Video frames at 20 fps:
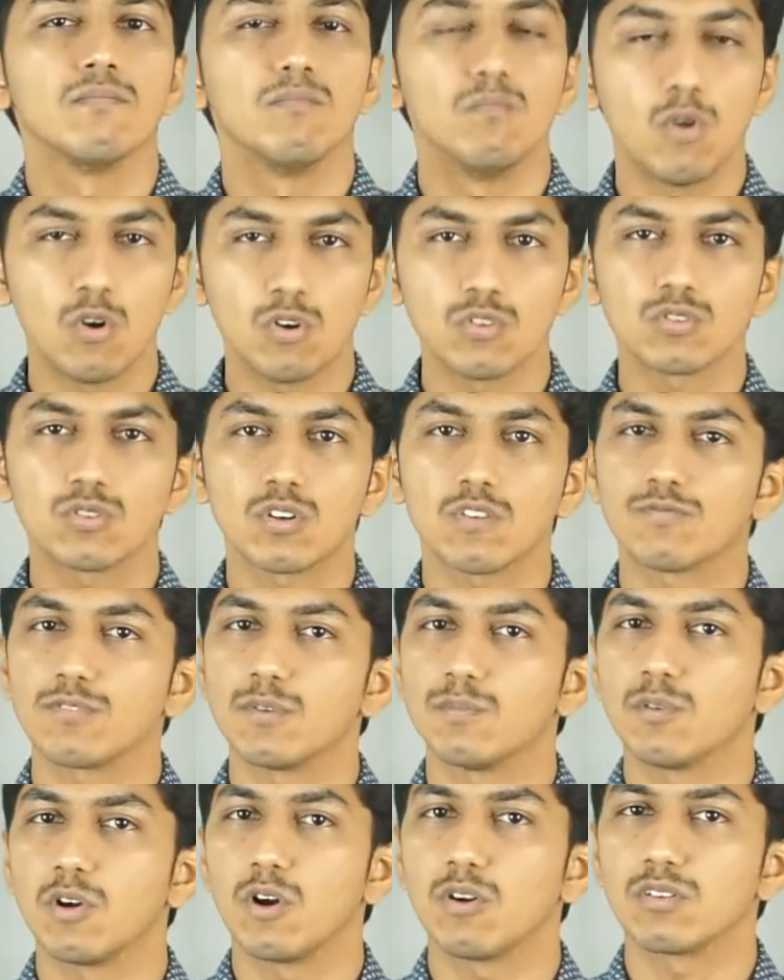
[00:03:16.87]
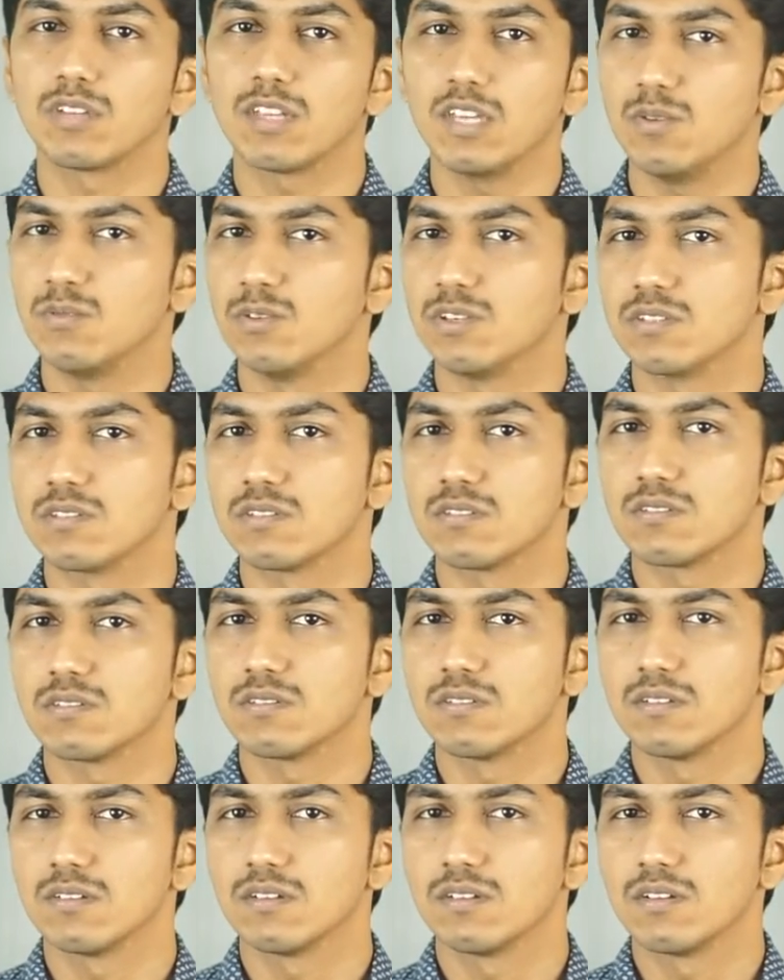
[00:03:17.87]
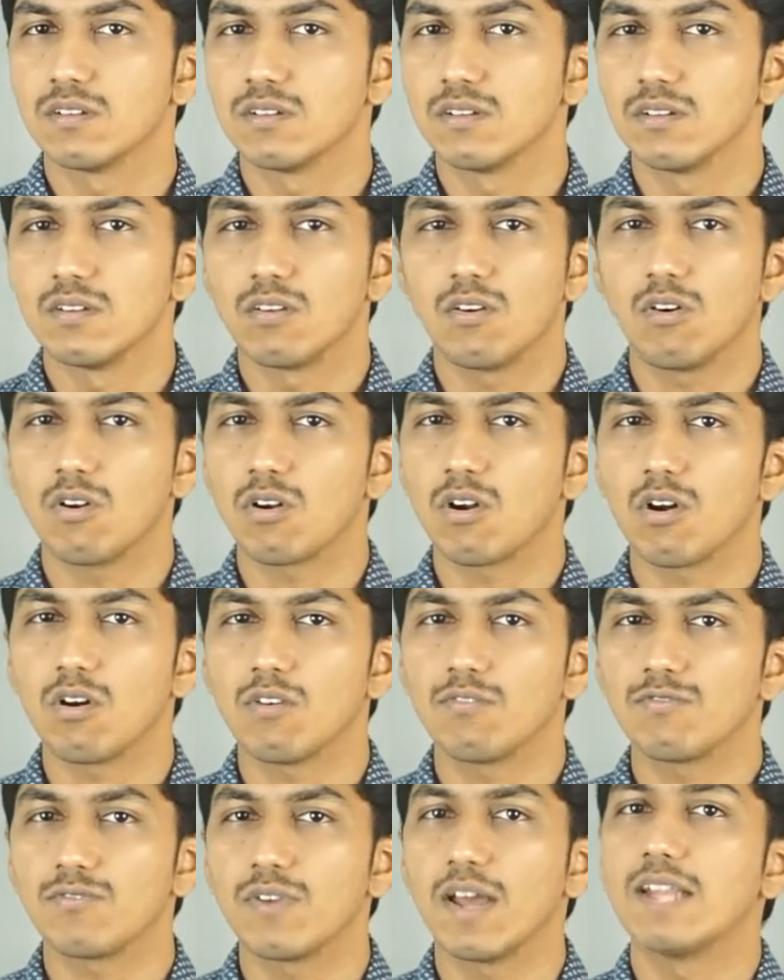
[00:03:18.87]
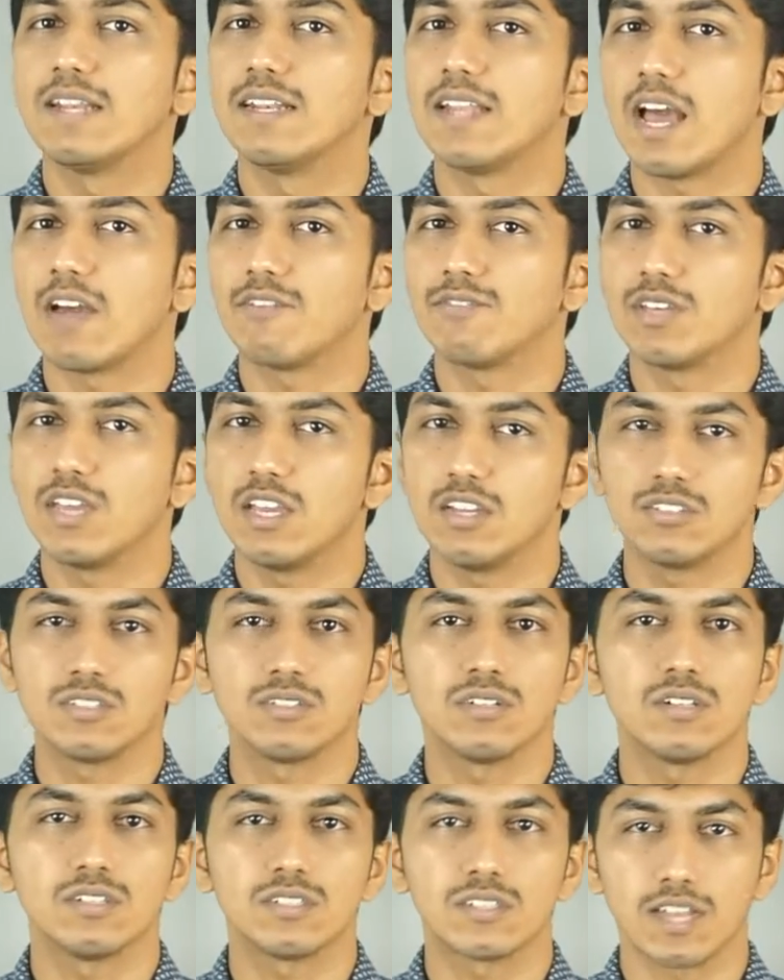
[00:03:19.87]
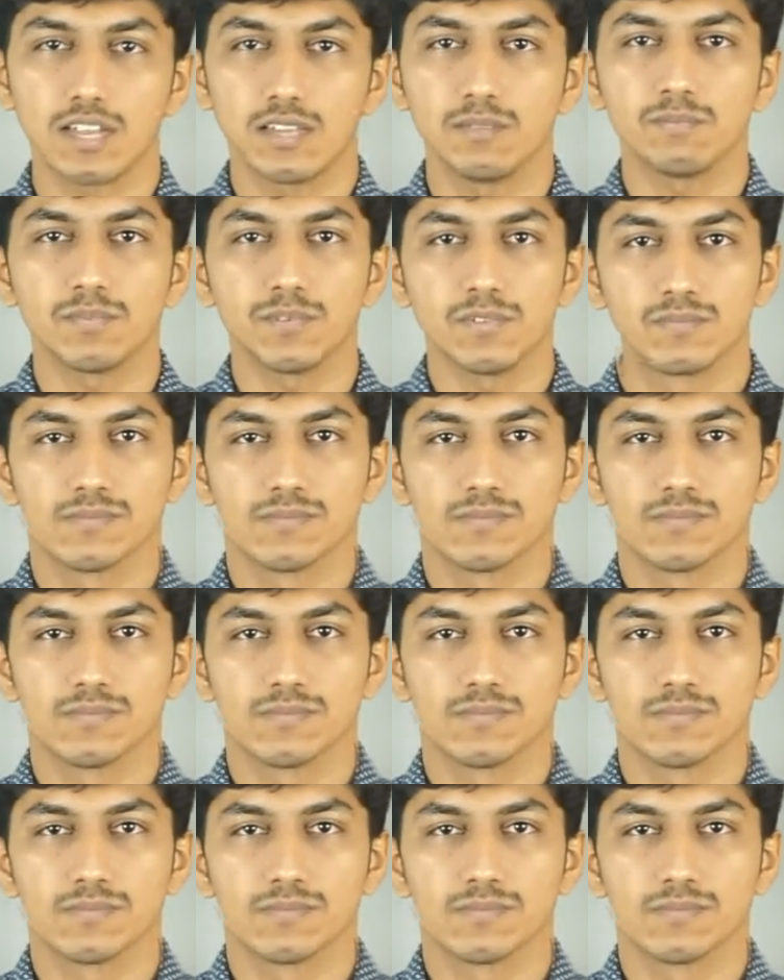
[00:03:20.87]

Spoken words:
Most of the broad keywords are of navigational type.